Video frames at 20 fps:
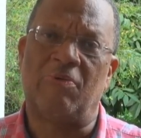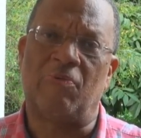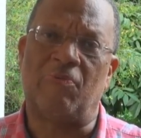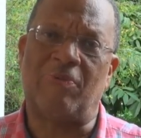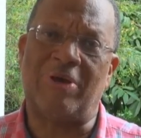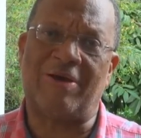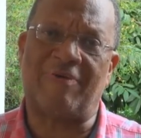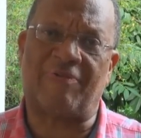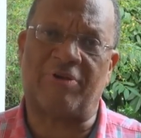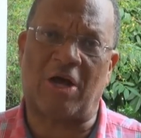
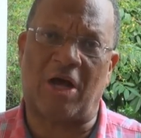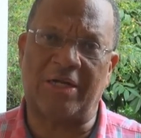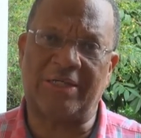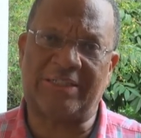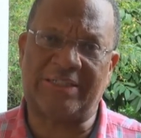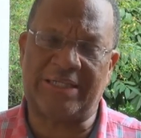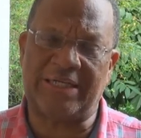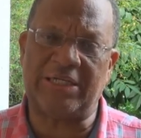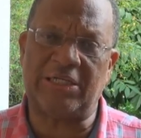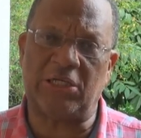We have
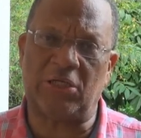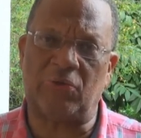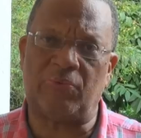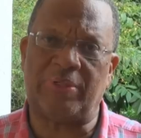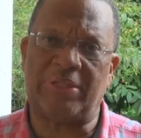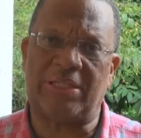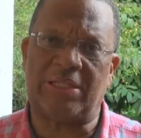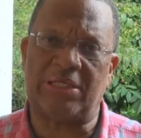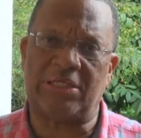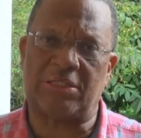continued
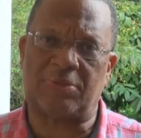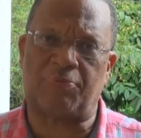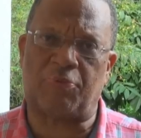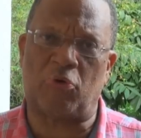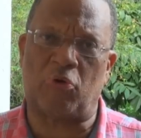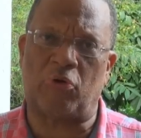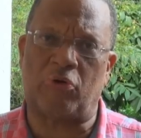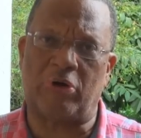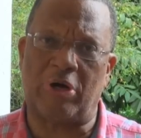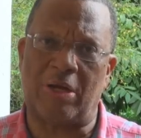with these
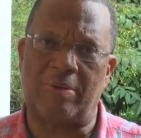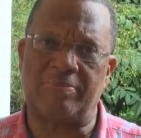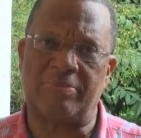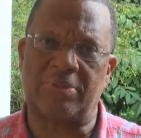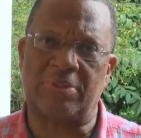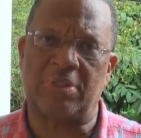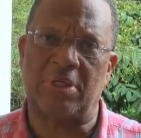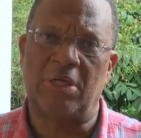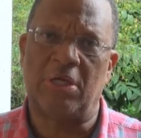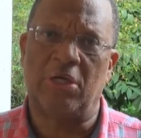
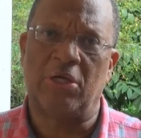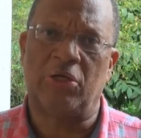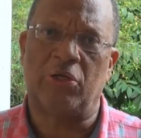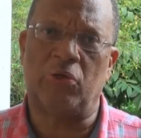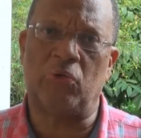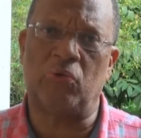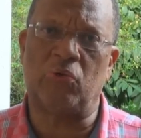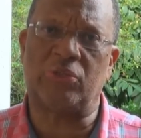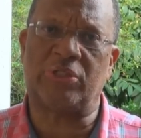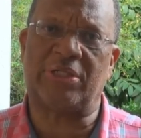programs
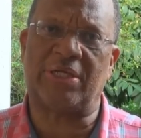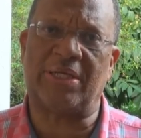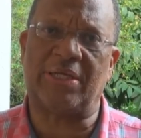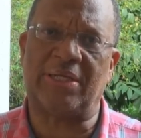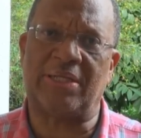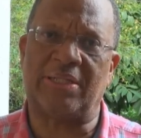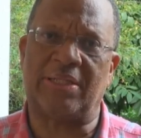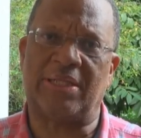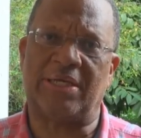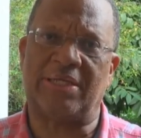
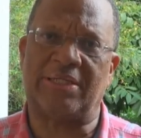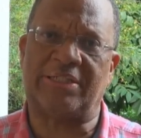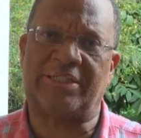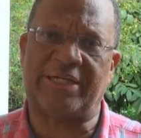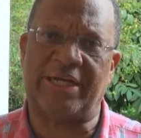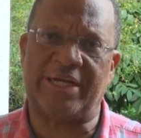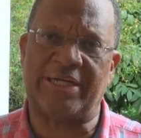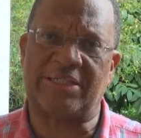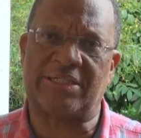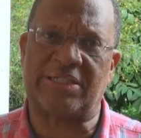using the
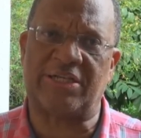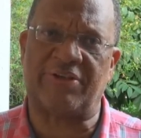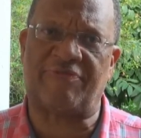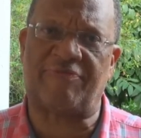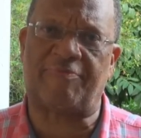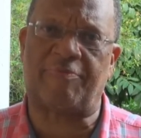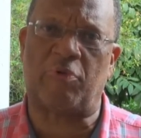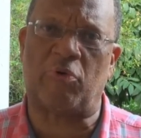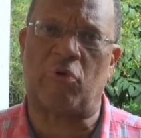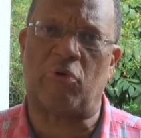
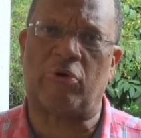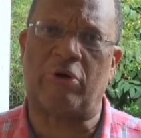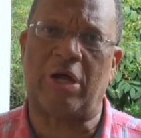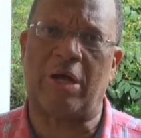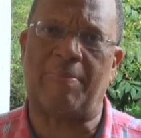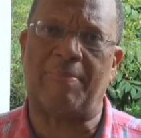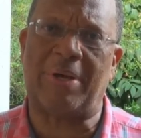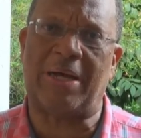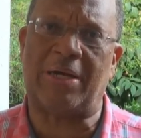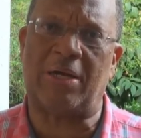JSIF
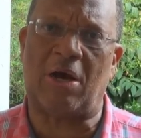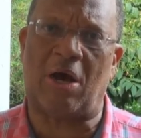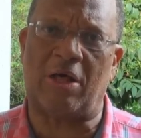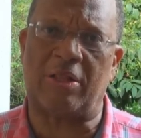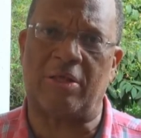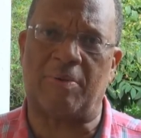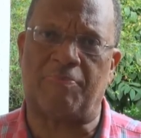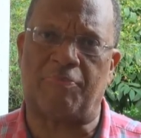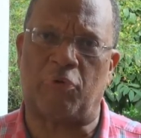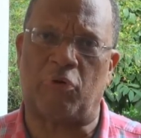program and
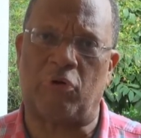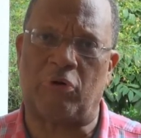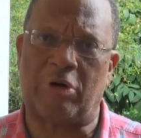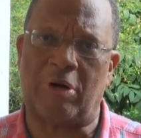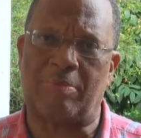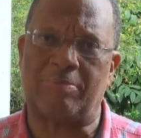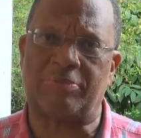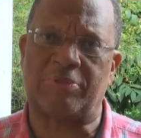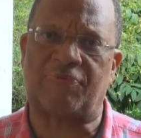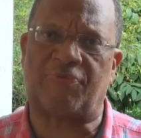other
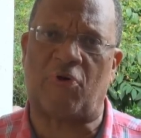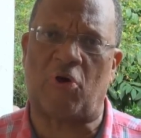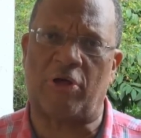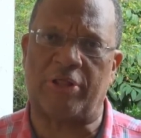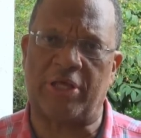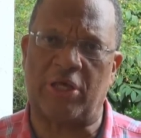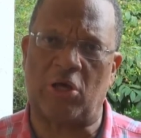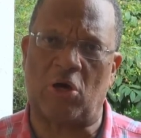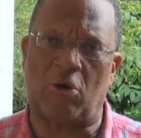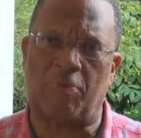programs for
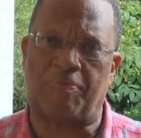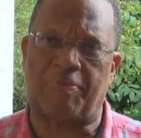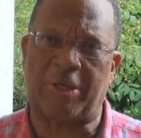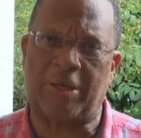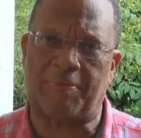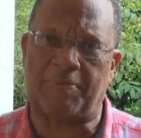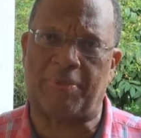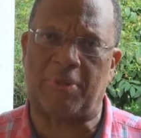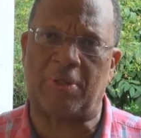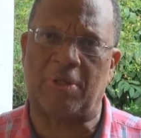the young
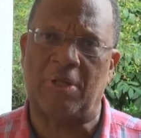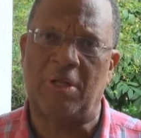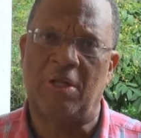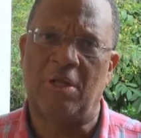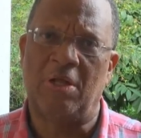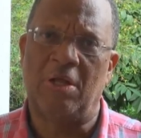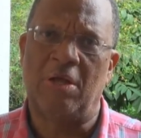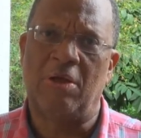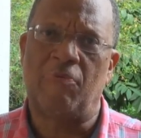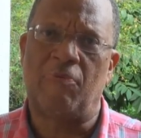people
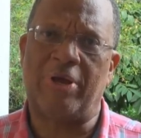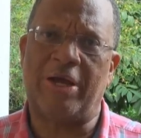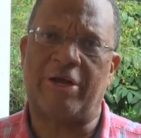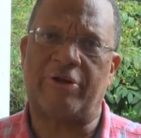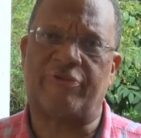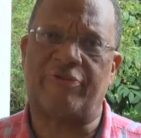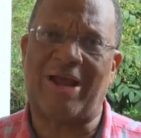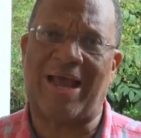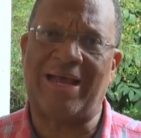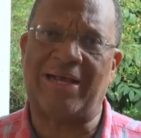we are
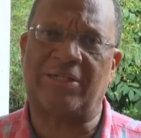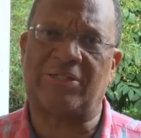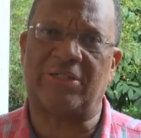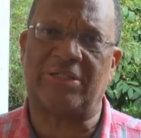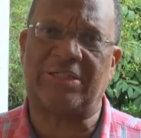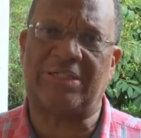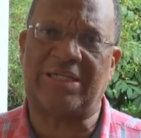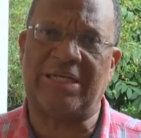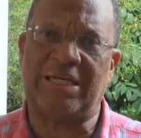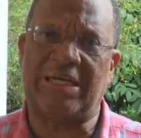trying to
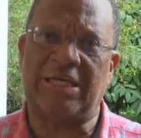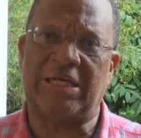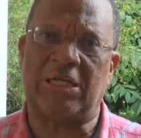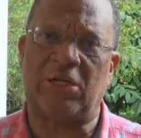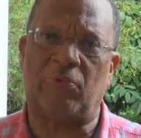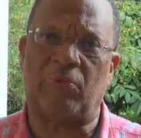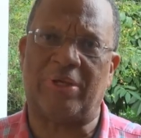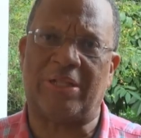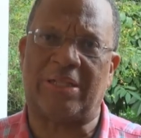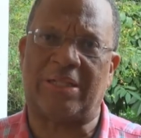
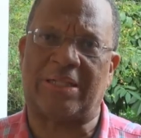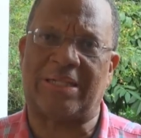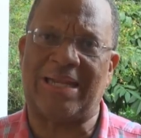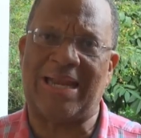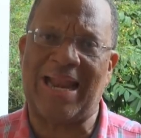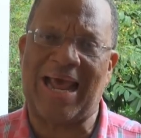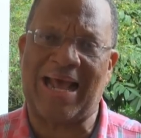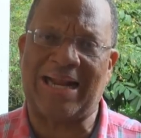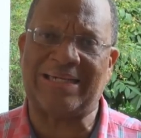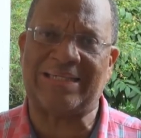deal with
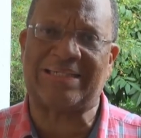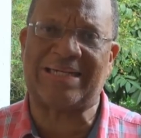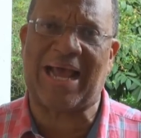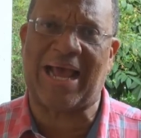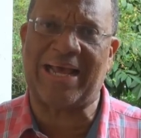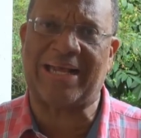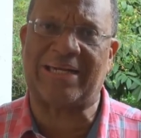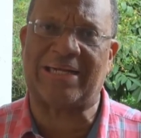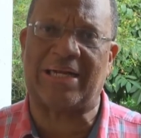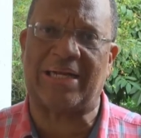land
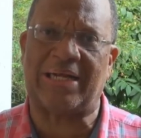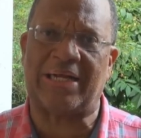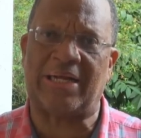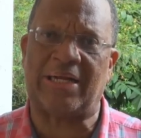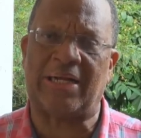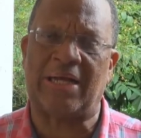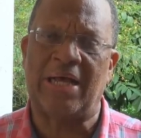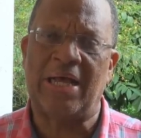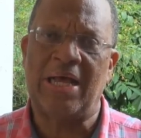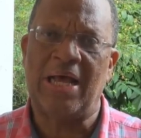
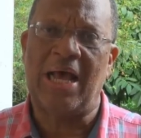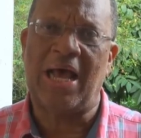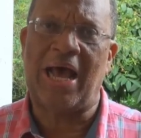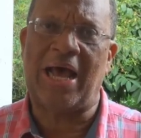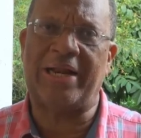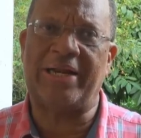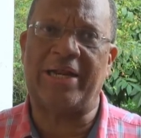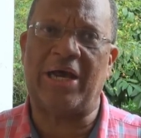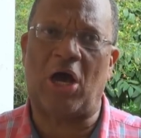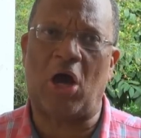titling
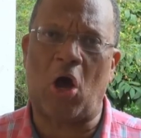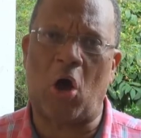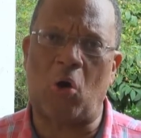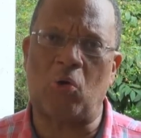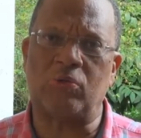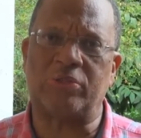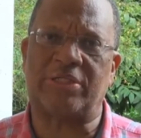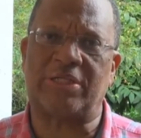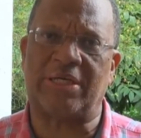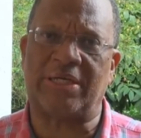and the
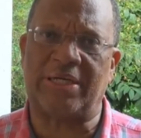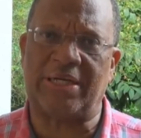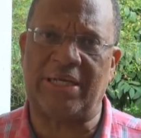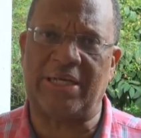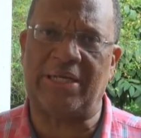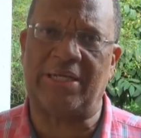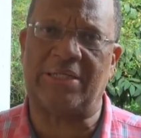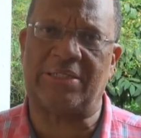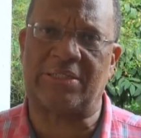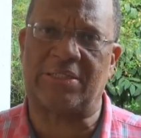housing
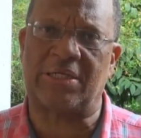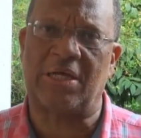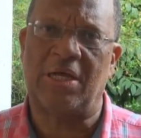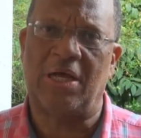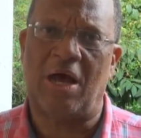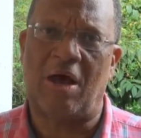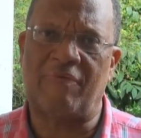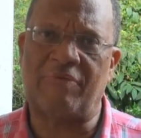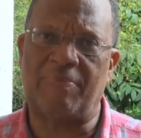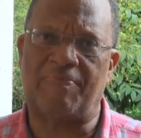needs
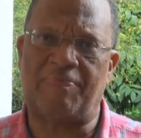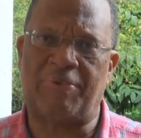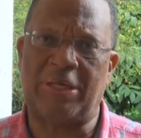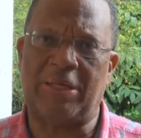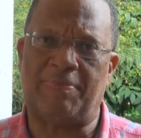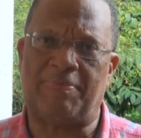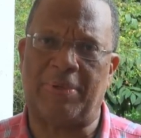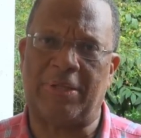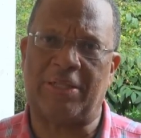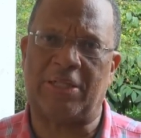of the
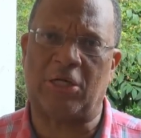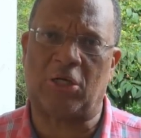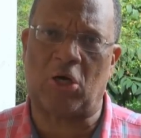people in the